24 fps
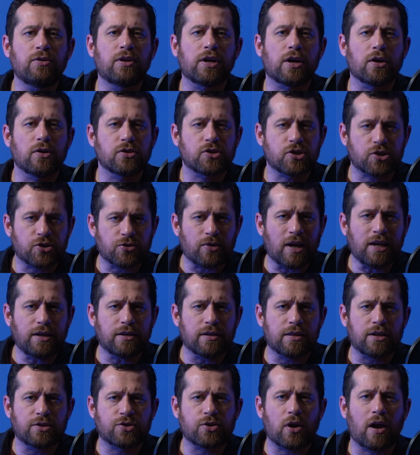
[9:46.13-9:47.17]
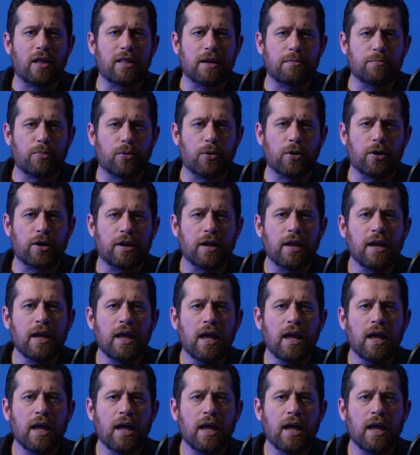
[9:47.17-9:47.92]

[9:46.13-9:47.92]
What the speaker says: to go straight to the drawing board